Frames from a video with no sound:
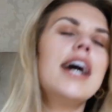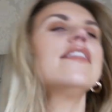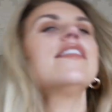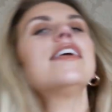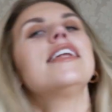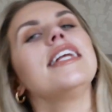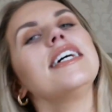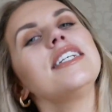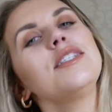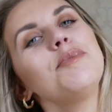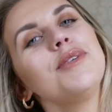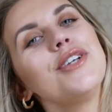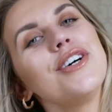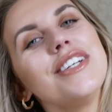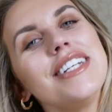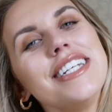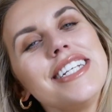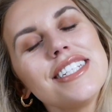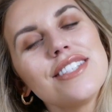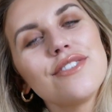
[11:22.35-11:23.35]
And then last but
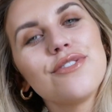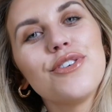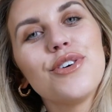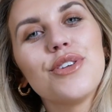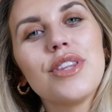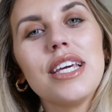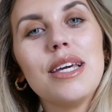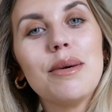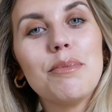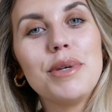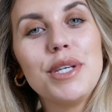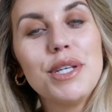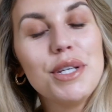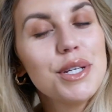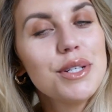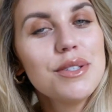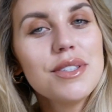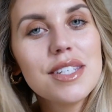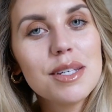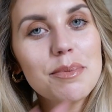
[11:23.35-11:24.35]
not least, for the
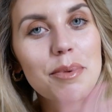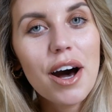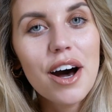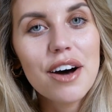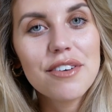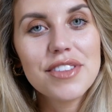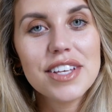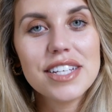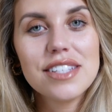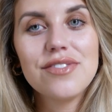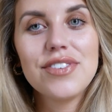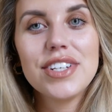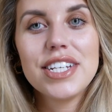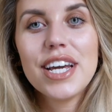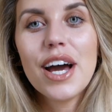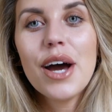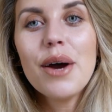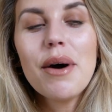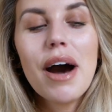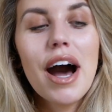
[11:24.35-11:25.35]
beauty part of this
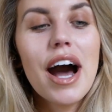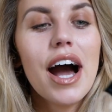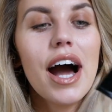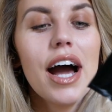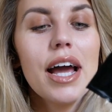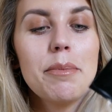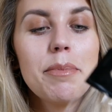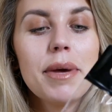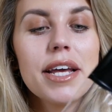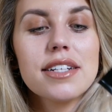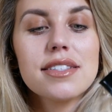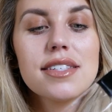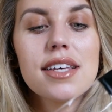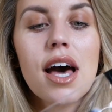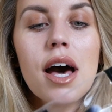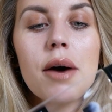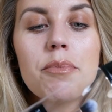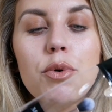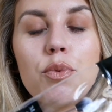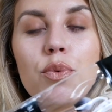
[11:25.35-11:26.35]
video, I picked
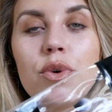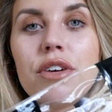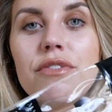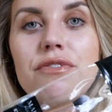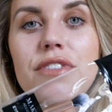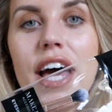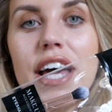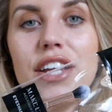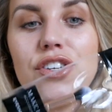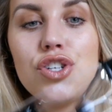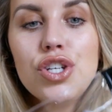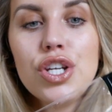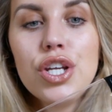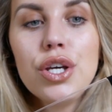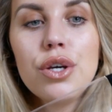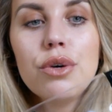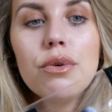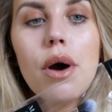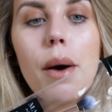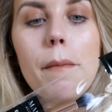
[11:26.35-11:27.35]
up one of their
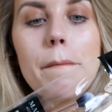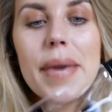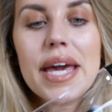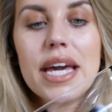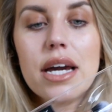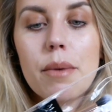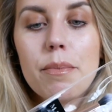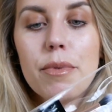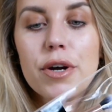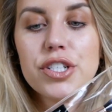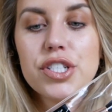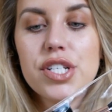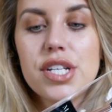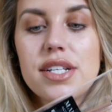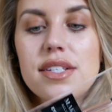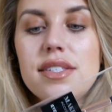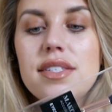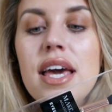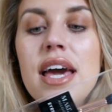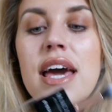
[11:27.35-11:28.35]
new makeup
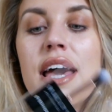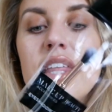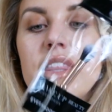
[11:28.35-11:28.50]
brushes.